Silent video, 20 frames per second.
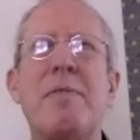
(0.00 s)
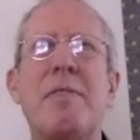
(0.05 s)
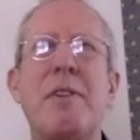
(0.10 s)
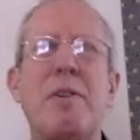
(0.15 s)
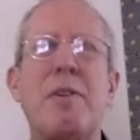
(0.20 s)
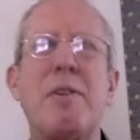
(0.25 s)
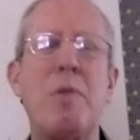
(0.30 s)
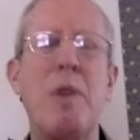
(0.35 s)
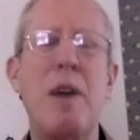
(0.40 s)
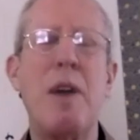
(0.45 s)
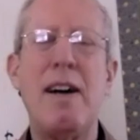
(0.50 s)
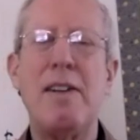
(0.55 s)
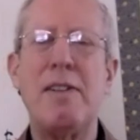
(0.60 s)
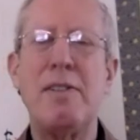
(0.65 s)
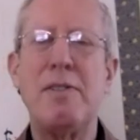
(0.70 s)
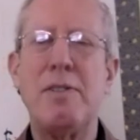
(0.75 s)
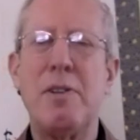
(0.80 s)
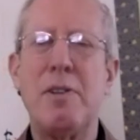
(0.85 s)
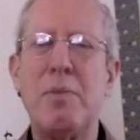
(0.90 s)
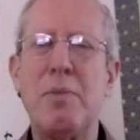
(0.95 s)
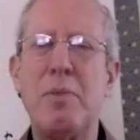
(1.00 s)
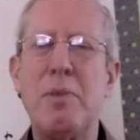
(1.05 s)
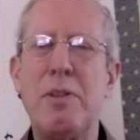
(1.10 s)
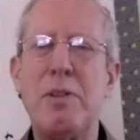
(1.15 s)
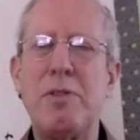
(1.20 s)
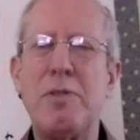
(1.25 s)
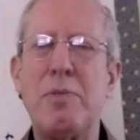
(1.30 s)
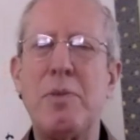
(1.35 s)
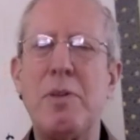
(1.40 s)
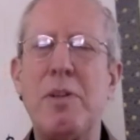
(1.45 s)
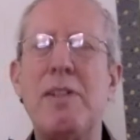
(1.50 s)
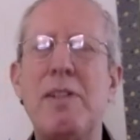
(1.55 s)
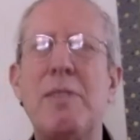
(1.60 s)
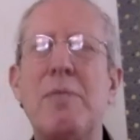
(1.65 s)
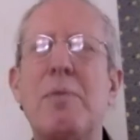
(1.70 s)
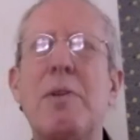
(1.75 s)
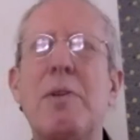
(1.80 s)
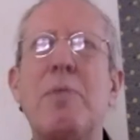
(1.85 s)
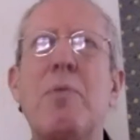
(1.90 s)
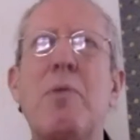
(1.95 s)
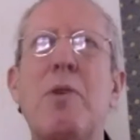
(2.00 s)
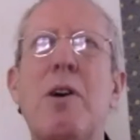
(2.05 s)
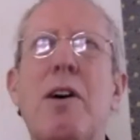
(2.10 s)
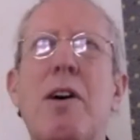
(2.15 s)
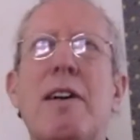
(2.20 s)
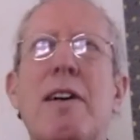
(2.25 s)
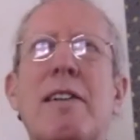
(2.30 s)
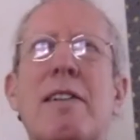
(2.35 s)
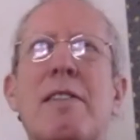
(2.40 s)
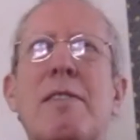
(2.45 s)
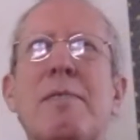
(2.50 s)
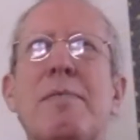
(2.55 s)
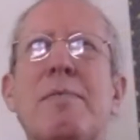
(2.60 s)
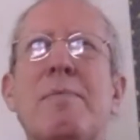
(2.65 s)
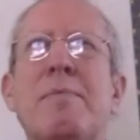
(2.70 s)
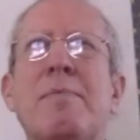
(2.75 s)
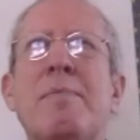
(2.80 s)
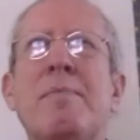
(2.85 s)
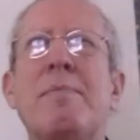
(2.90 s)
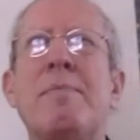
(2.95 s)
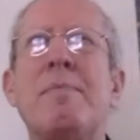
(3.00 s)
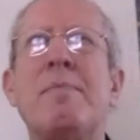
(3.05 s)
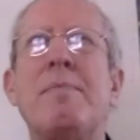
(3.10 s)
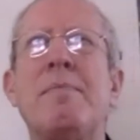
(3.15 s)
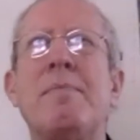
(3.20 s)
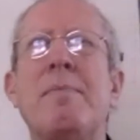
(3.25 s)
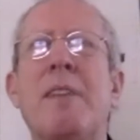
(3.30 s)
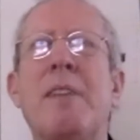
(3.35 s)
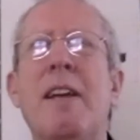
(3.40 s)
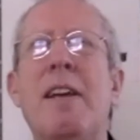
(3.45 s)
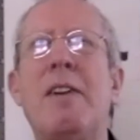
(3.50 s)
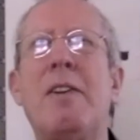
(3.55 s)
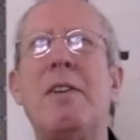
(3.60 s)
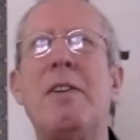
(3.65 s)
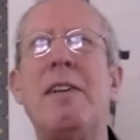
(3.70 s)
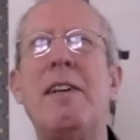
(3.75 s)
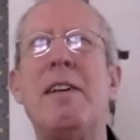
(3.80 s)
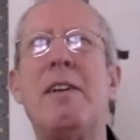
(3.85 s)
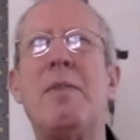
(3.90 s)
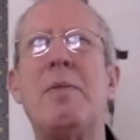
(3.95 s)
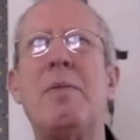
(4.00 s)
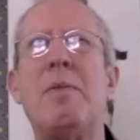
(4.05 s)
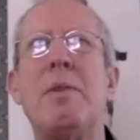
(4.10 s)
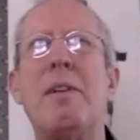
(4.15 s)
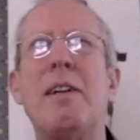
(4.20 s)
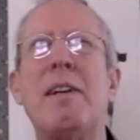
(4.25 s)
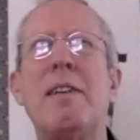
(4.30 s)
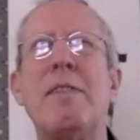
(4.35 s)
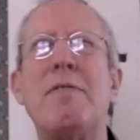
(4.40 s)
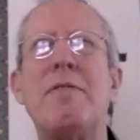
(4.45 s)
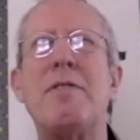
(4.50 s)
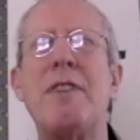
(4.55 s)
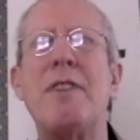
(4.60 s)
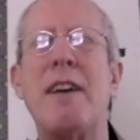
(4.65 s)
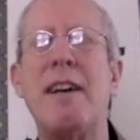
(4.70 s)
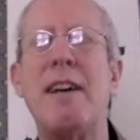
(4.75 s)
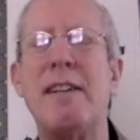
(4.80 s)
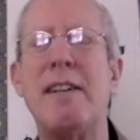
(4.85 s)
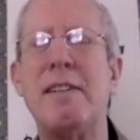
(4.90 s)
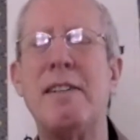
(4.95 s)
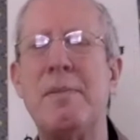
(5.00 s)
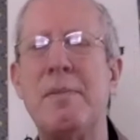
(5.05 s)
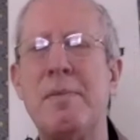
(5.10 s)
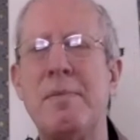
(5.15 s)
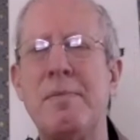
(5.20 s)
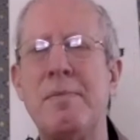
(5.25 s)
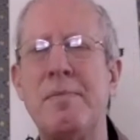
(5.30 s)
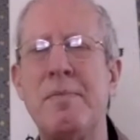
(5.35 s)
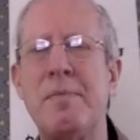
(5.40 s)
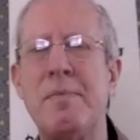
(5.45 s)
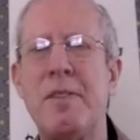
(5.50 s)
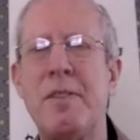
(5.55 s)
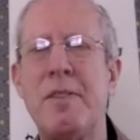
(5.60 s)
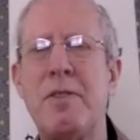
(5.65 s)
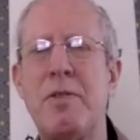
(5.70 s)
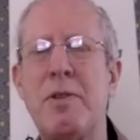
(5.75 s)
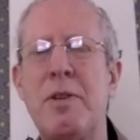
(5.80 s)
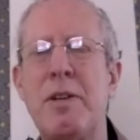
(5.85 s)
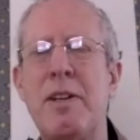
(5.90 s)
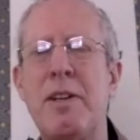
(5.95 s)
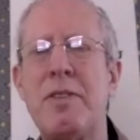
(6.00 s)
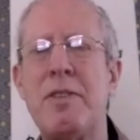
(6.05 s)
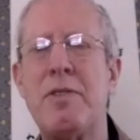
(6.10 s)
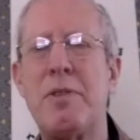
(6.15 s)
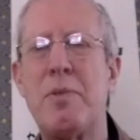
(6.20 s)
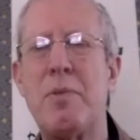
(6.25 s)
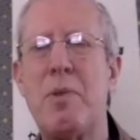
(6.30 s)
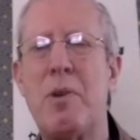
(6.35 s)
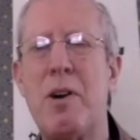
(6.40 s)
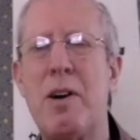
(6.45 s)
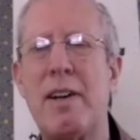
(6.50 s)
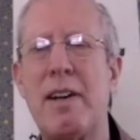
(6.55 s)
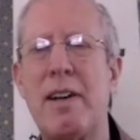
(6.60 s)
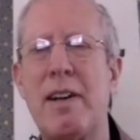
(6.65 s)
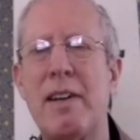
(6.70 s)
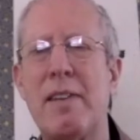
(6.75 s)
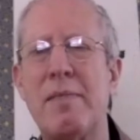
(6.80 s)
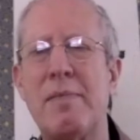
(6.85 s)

the ground on which we, we walk. He could equally have said, the trees are walking.